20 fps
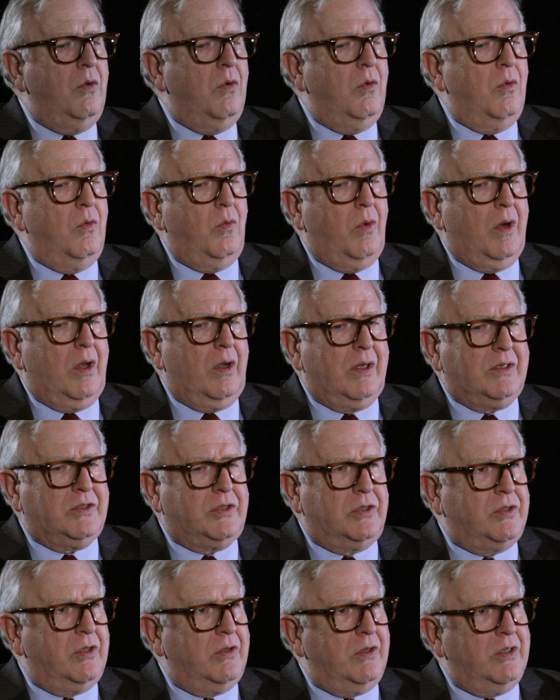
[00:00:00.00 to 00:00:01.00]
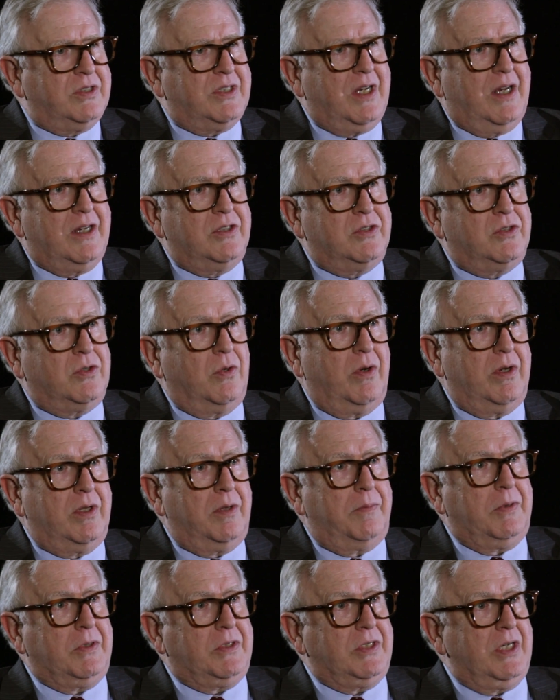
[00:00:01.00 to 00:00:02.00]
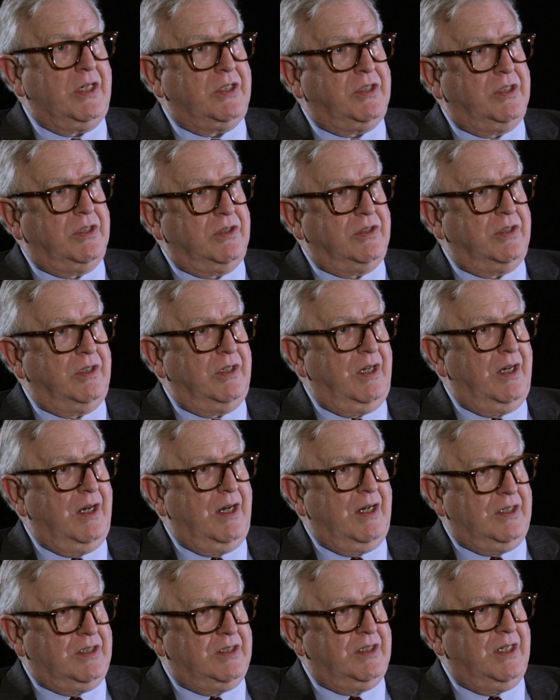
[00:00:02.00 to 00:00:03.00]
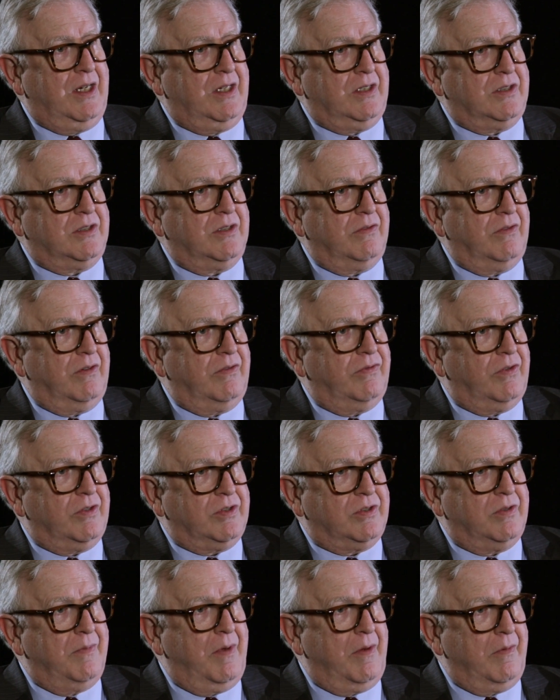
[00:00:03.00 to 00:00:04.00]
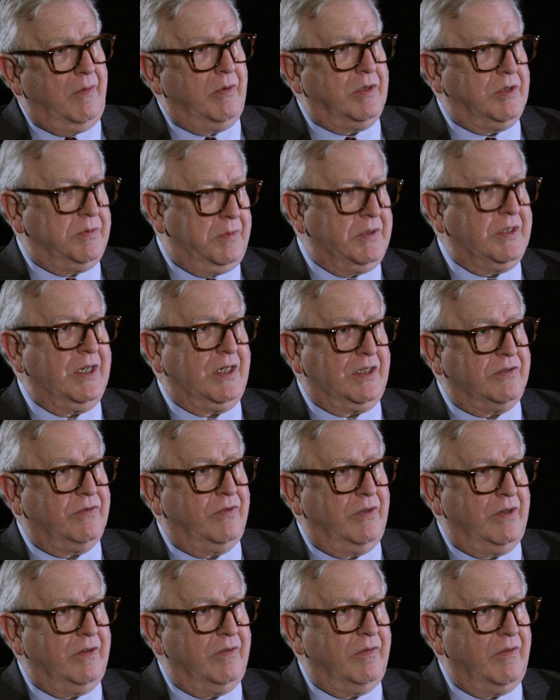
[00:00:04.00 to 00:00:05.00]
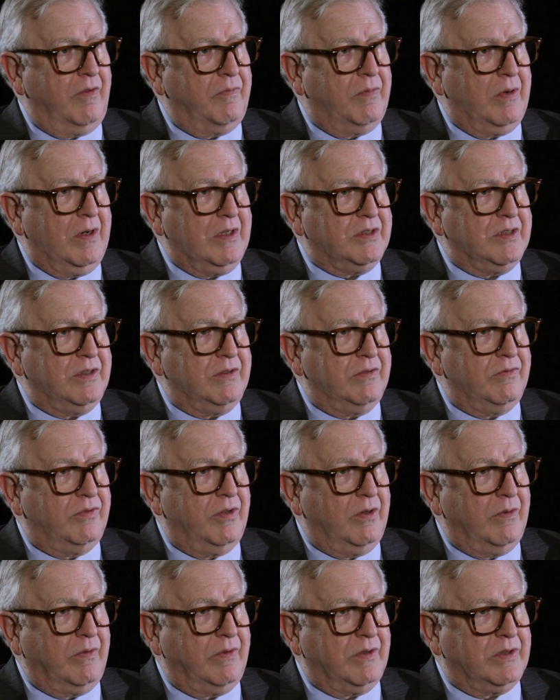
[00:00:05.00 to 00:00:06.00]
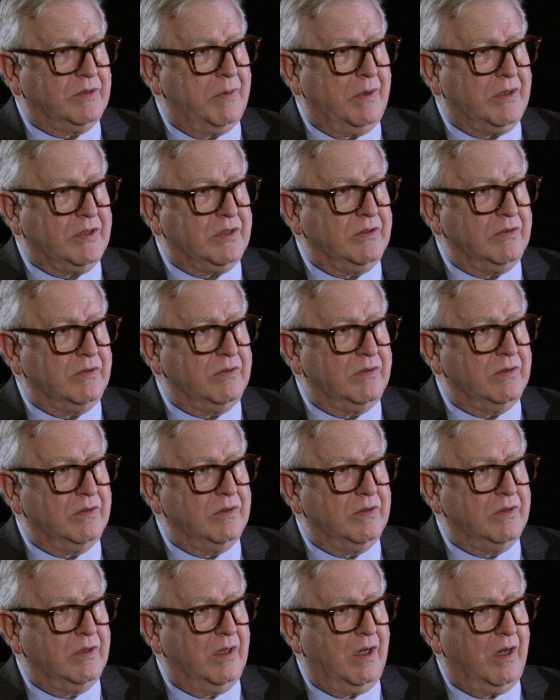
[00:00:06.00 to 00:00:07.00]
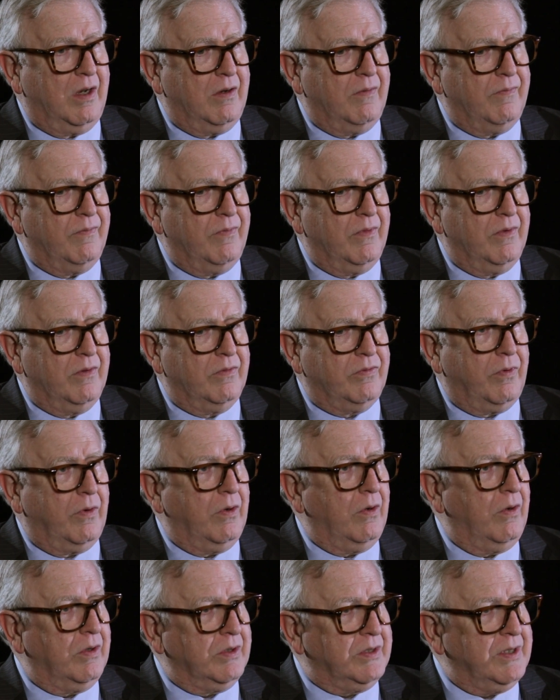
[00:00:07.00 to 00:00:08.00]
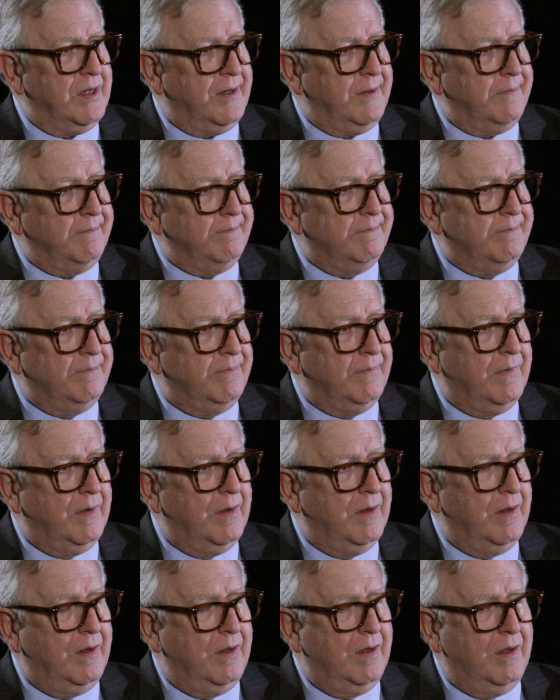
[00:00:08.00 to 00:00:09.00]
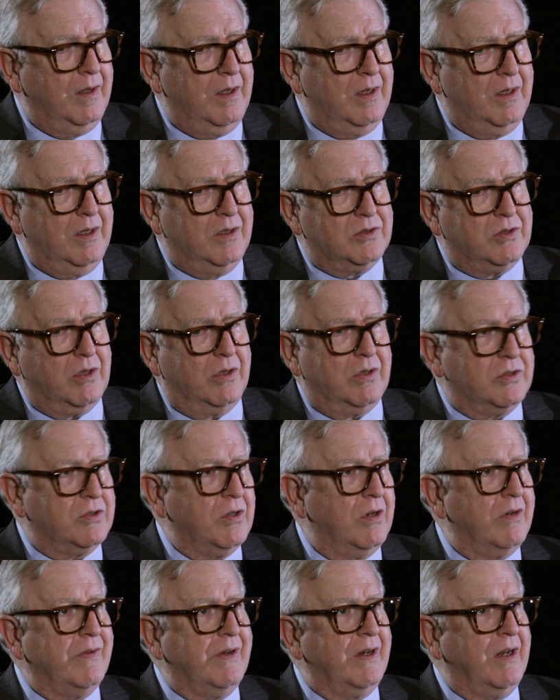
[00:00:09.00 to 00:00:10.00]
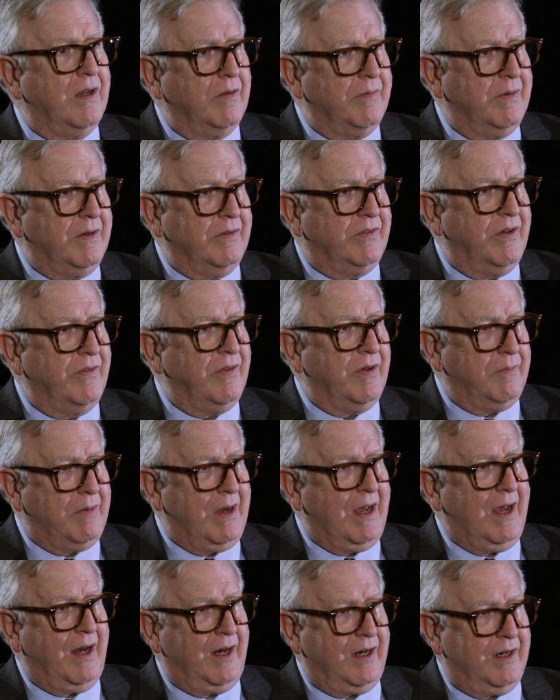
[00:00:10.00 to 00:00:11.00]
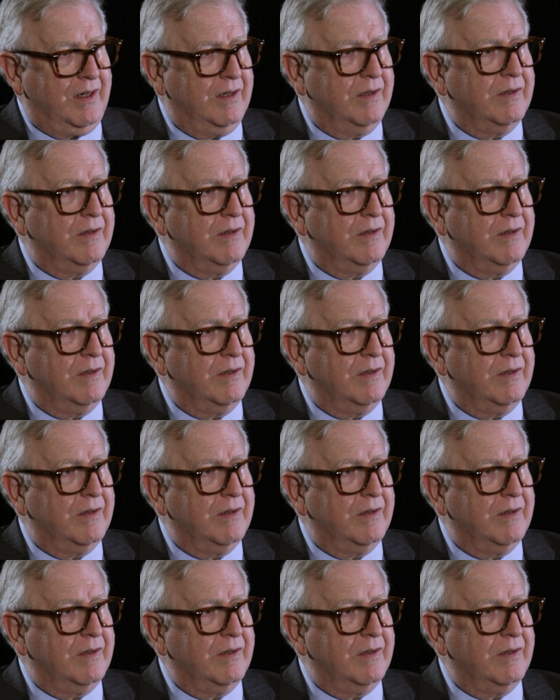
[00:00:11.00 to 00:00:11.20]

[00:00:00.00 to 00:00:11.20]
Well, as a journalist, I enjoy the protections in the United States of the First Amendment, which protects freedom of press and freedom of expression for a long time. So there's sort of an element of giving back,